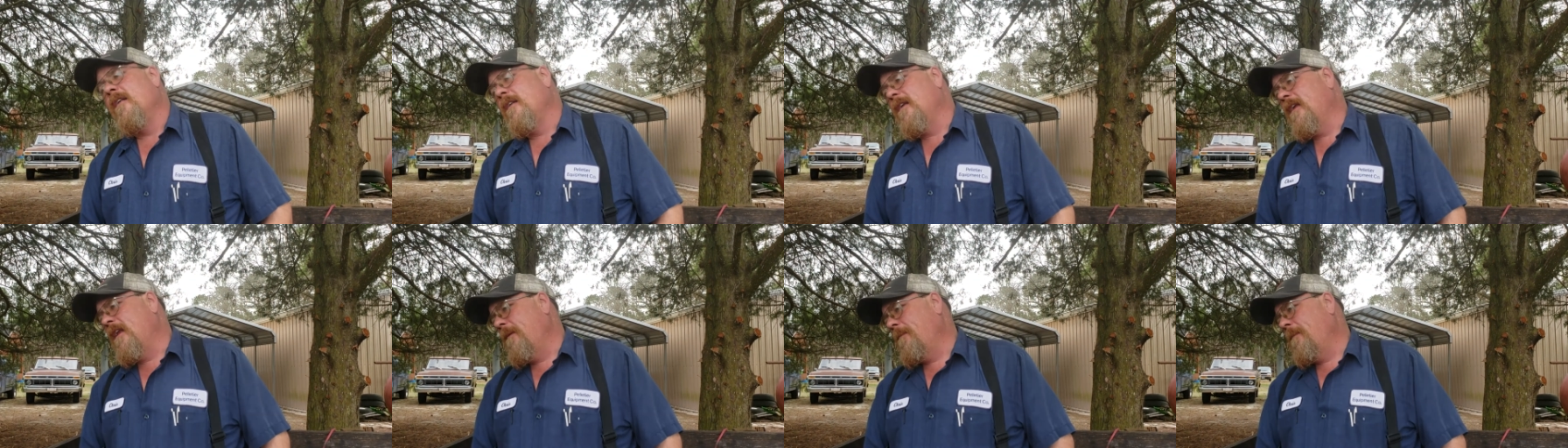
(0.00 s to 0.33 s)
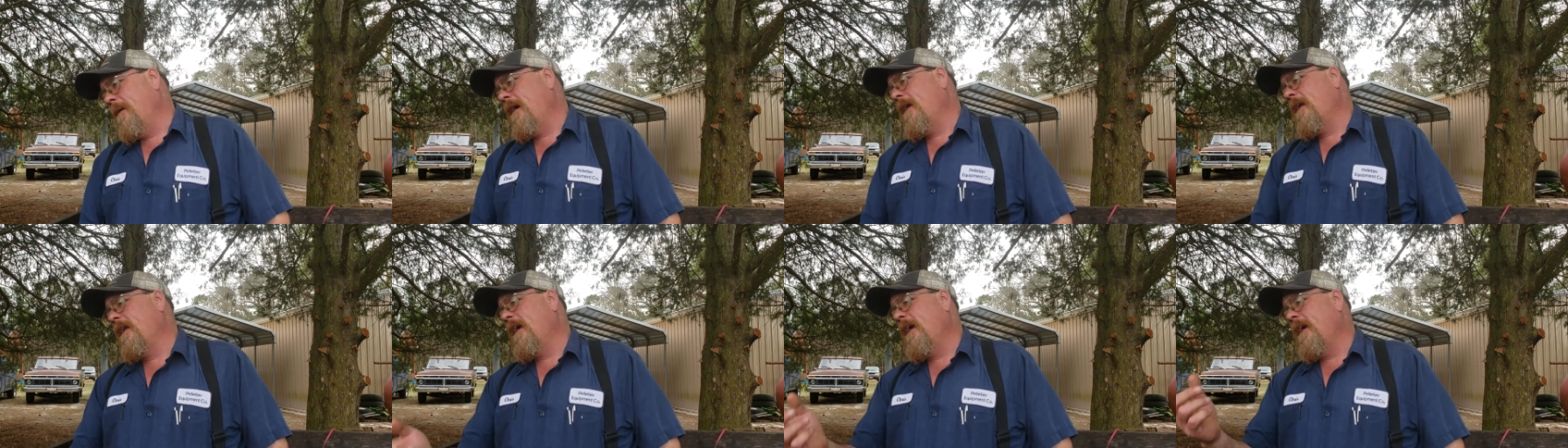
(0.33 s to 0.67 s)
that he
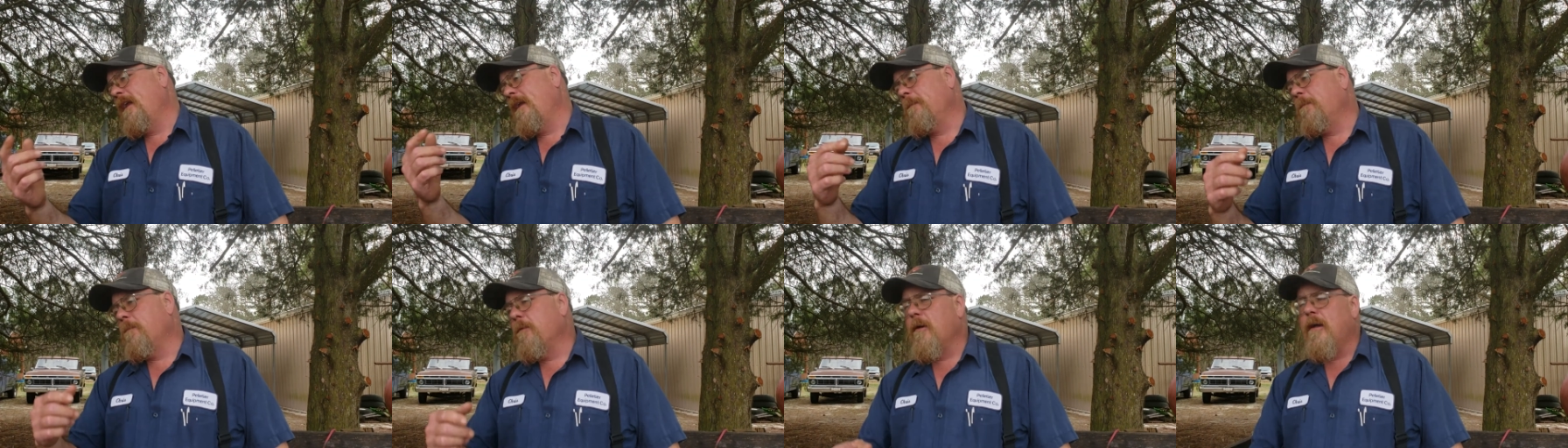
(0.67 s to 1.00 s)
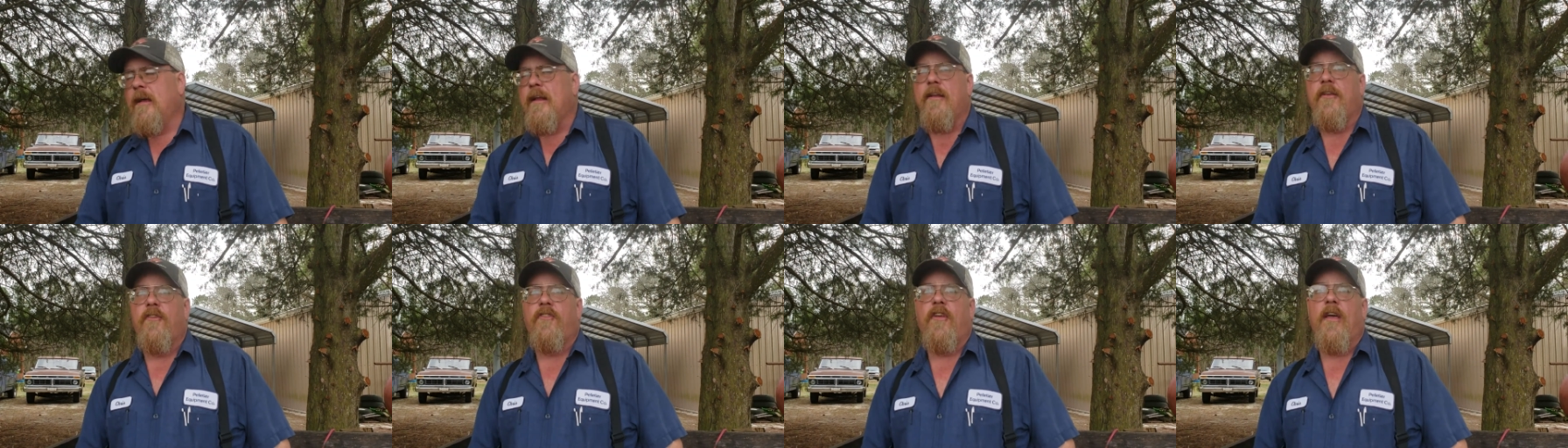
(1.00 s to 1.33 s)
might have had to
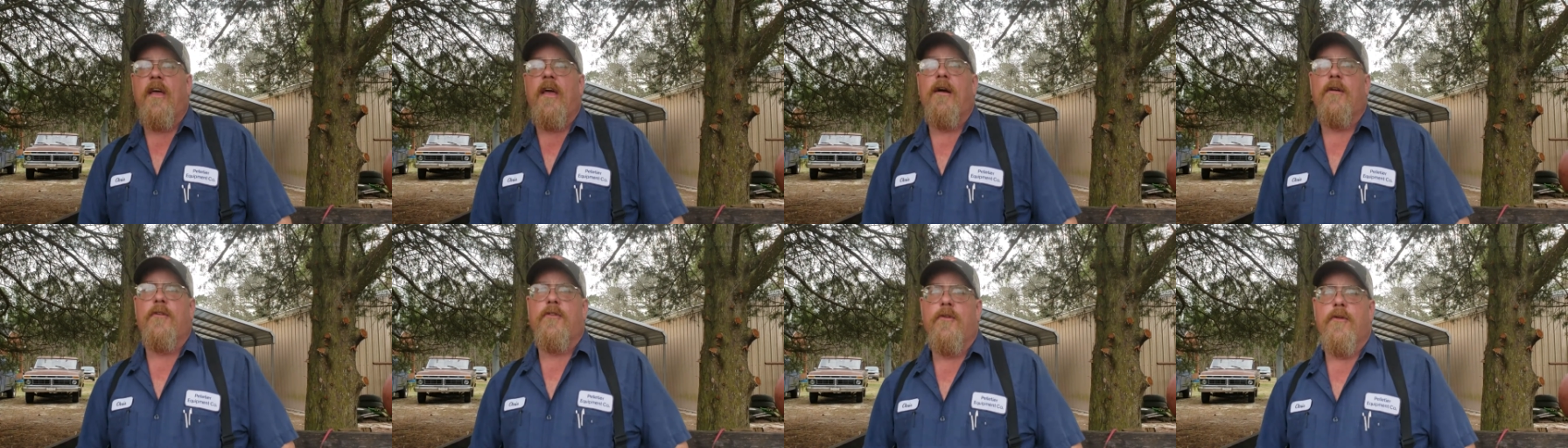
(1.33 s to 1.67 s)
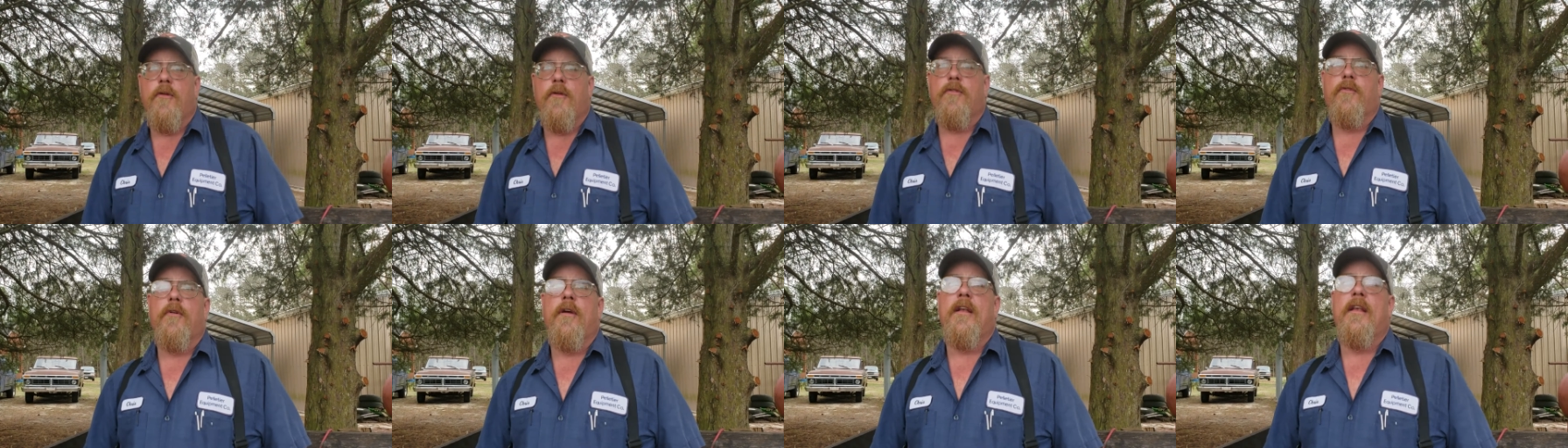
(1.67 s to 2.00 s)
breed the sow
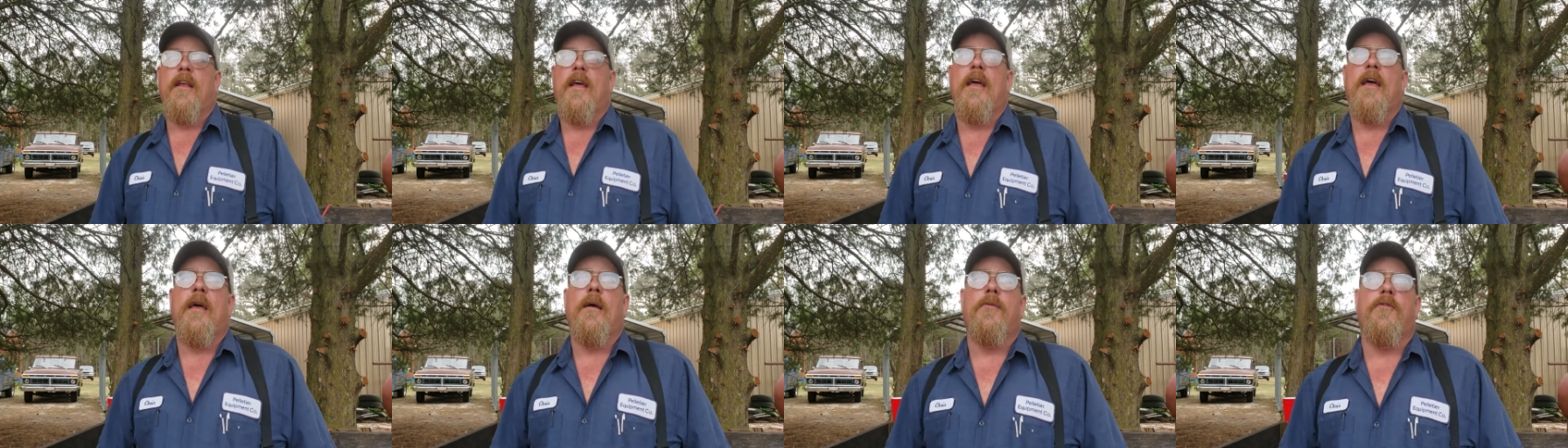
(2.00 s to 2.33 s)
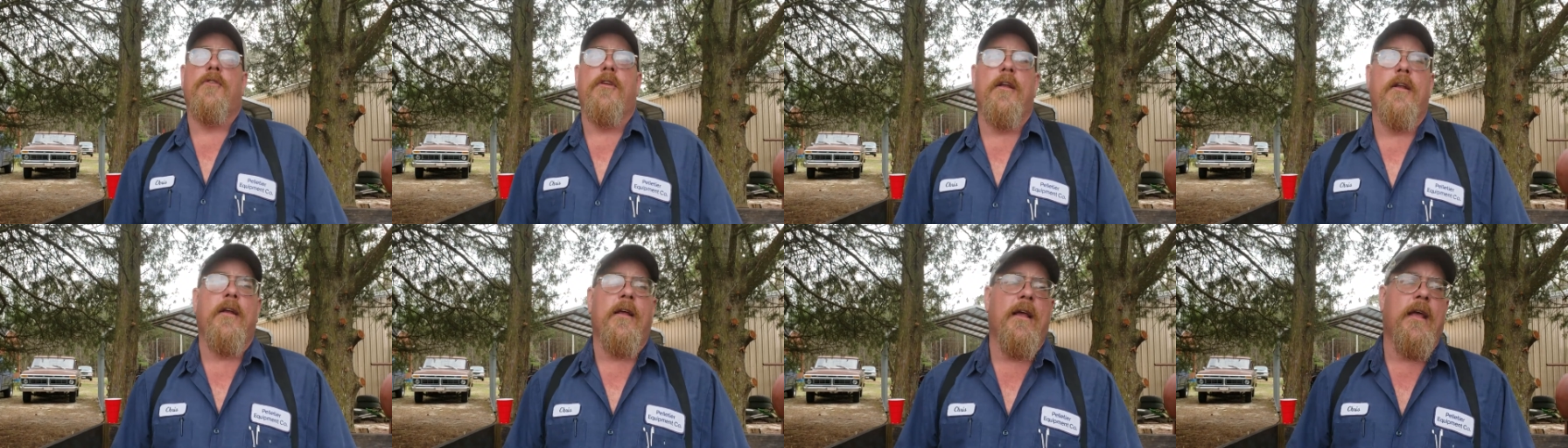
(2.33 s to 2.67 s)
two or three times
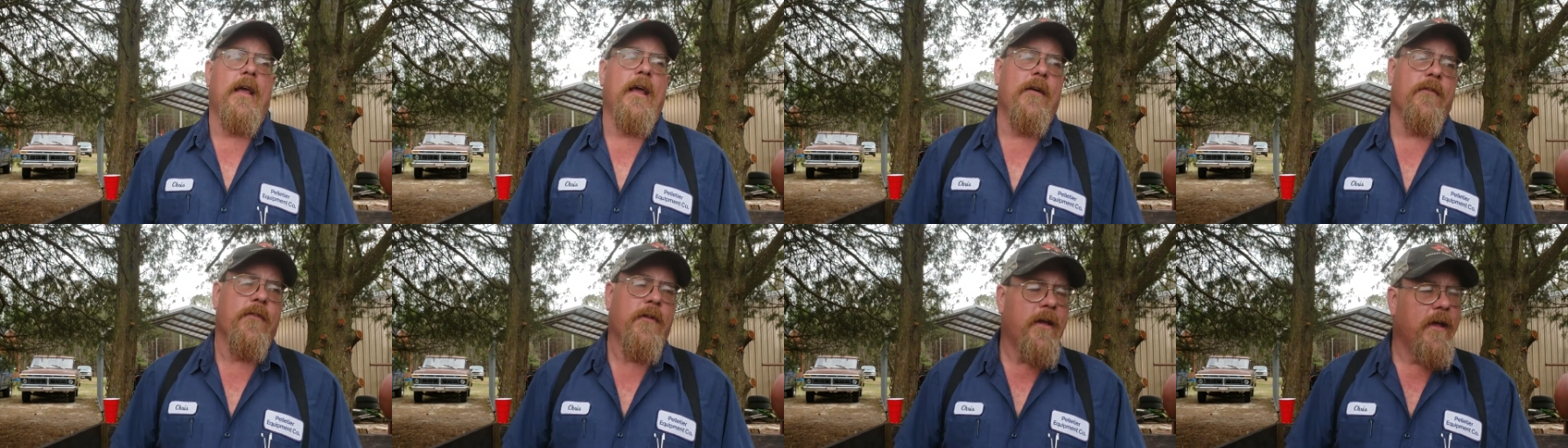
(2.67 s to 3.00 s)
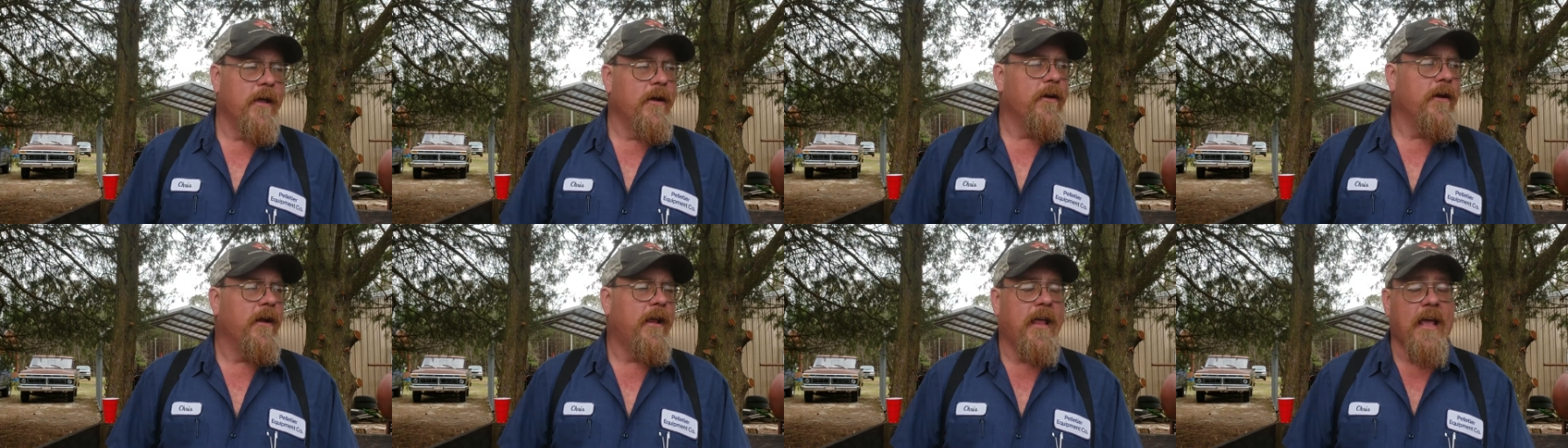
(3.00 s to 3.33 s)
to ever
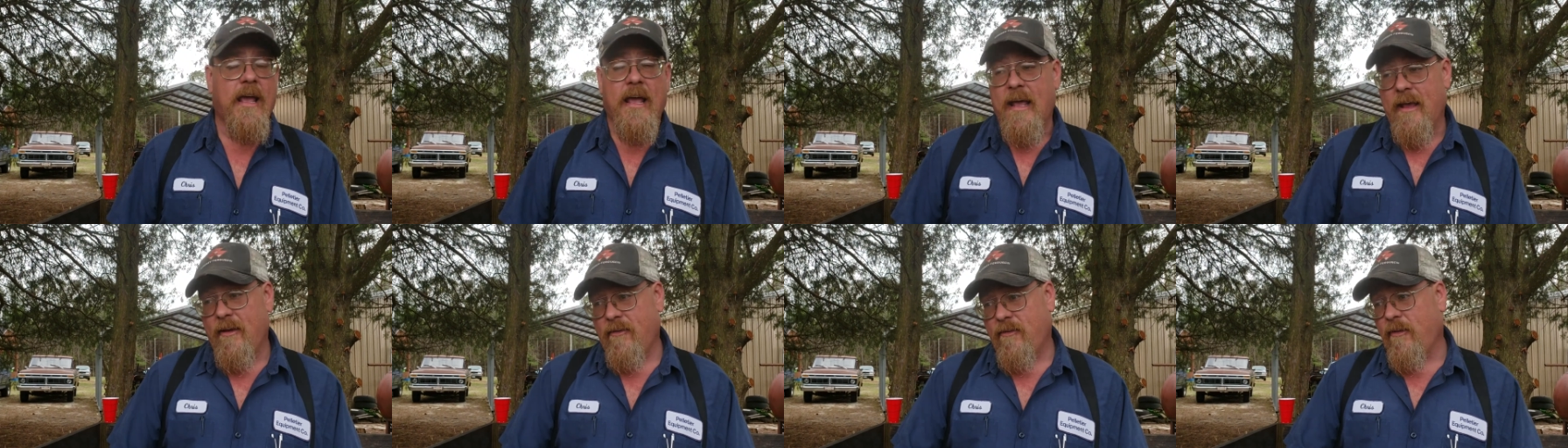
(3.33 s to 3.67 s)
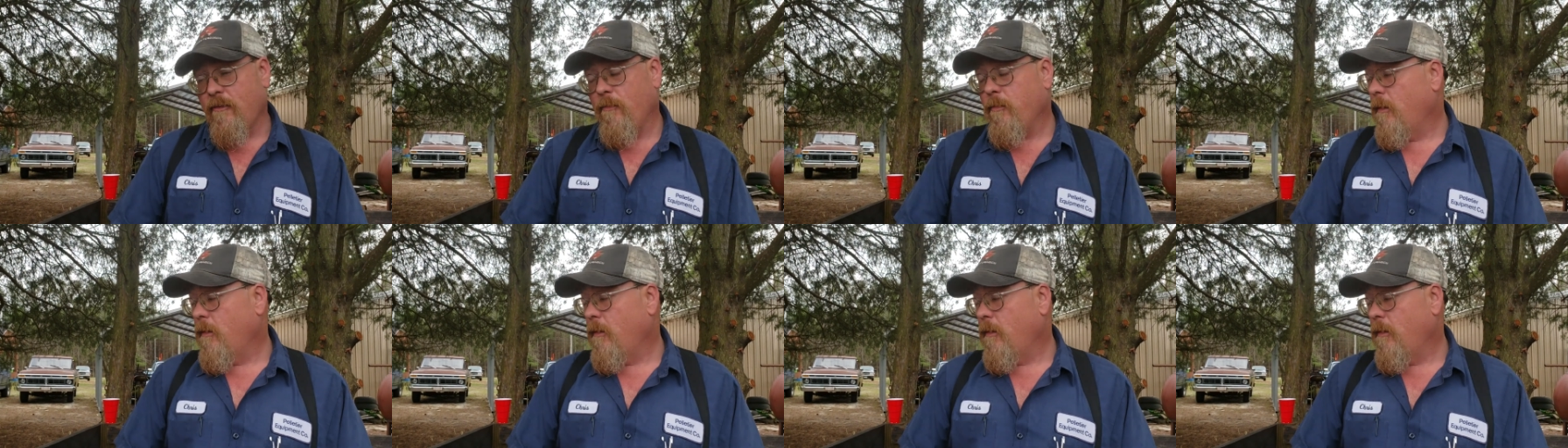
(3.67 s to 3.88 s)
get her to cash. That's